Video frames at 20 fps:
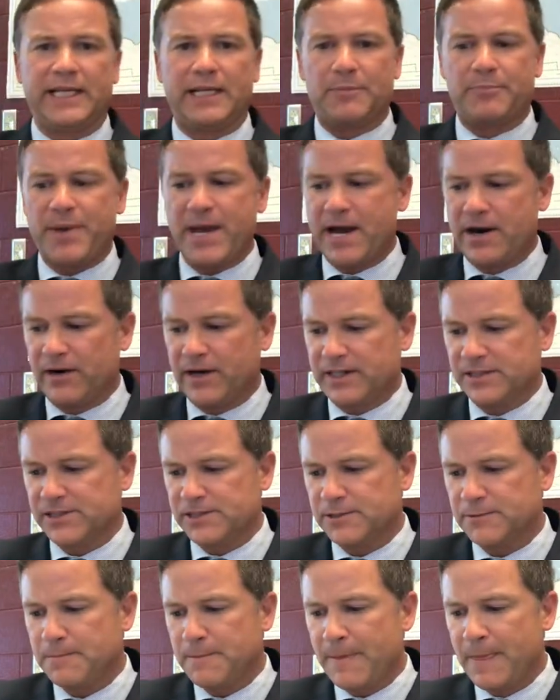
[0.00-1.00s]
to
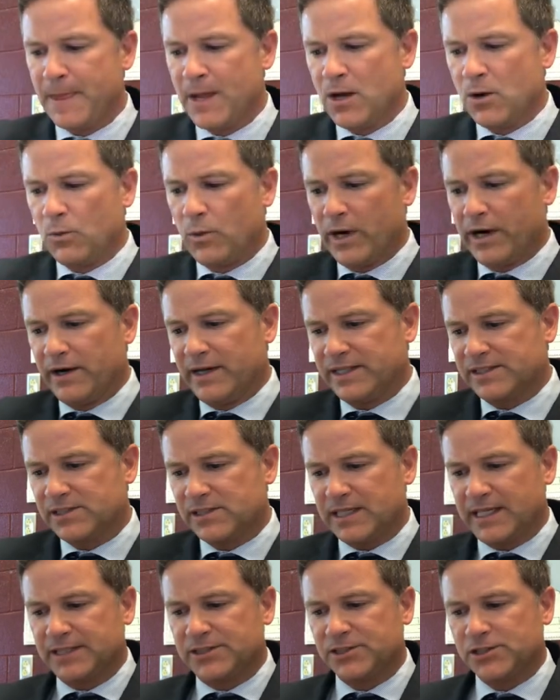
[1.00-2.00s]
parents where
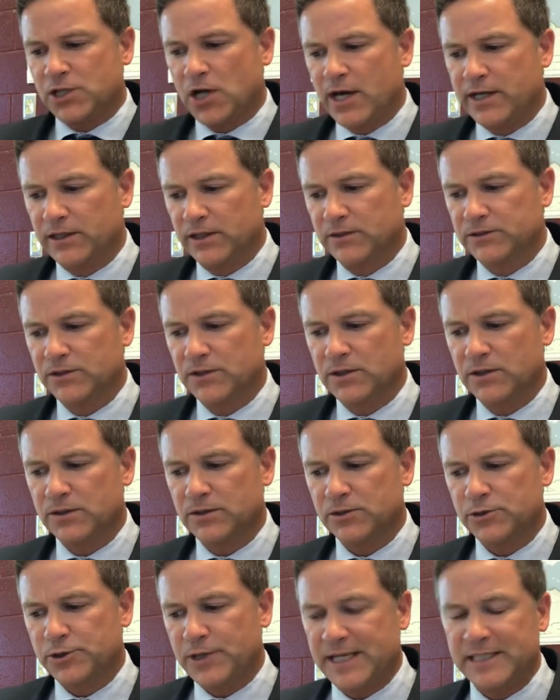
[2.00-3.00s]
it's titled
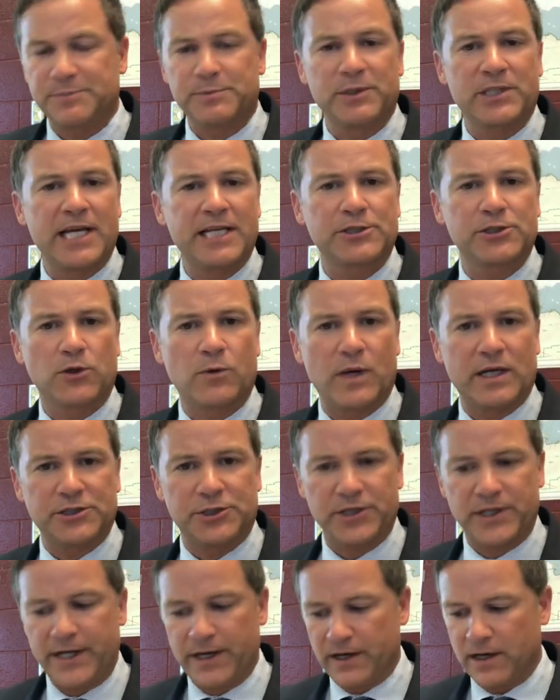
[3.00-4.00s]
Transportation
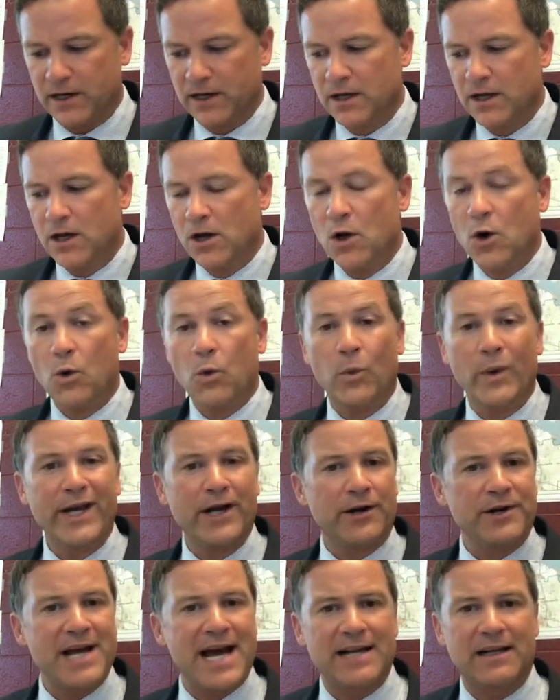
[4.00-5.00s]
Questionnaire. We
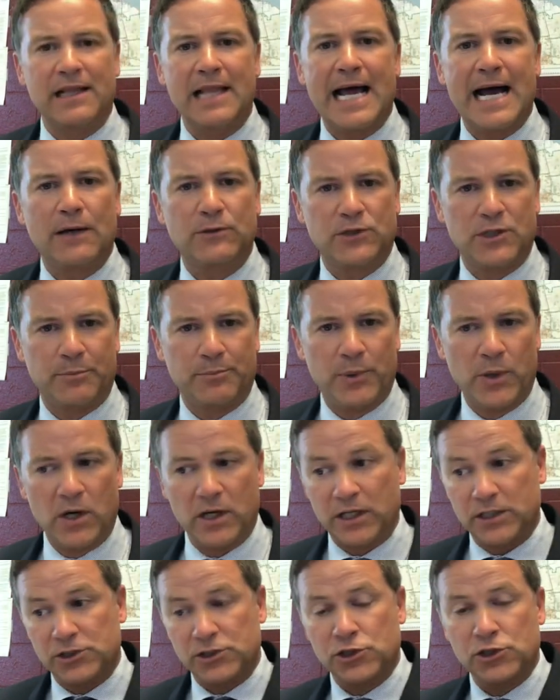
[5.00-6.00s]
are not allowed to put
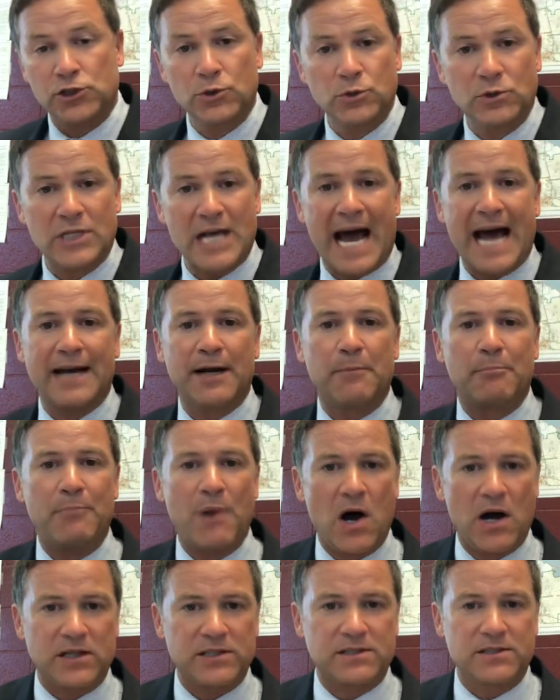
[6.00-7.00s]
a student on a
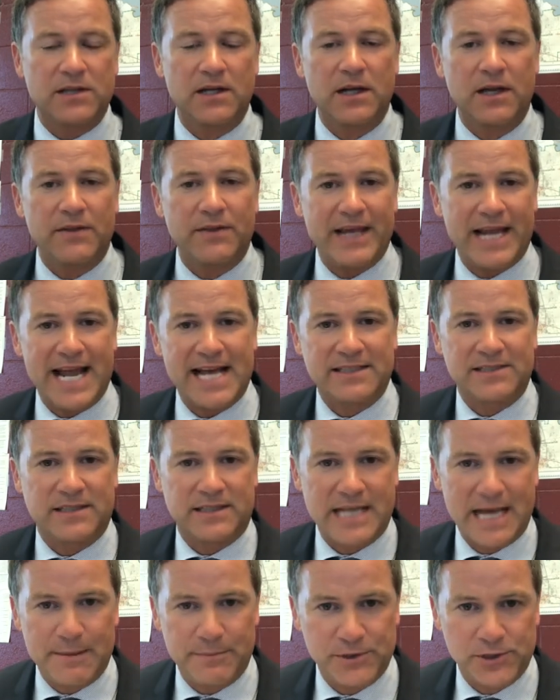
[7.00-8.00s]
bus that has a
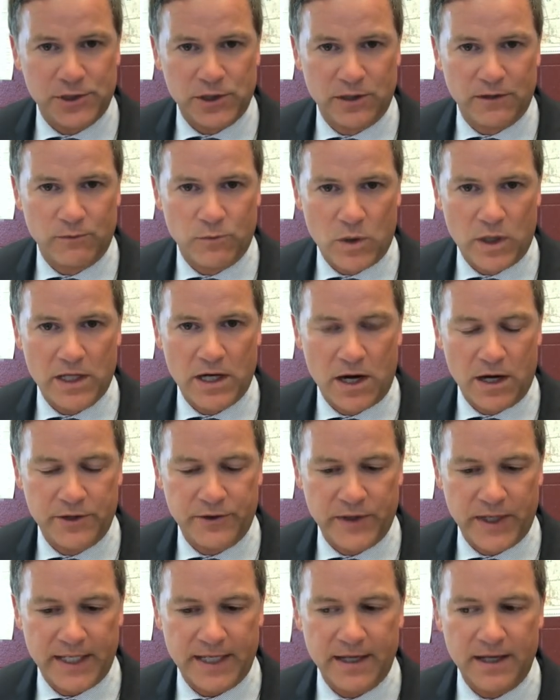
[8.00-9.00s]
temperature of
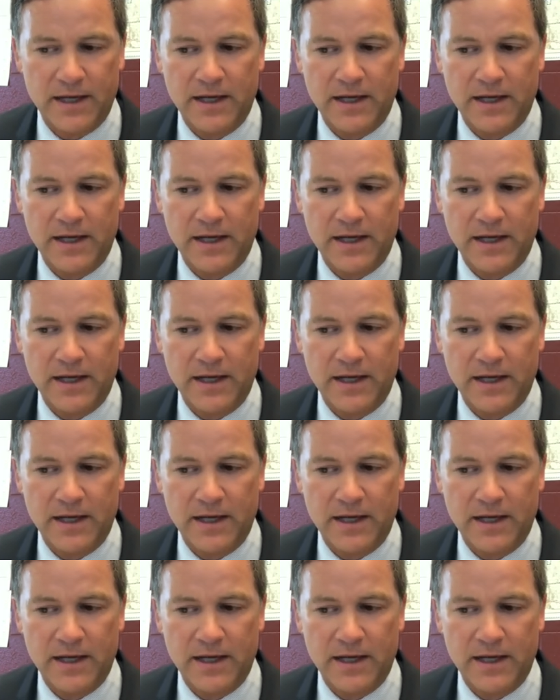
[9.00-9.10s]
100.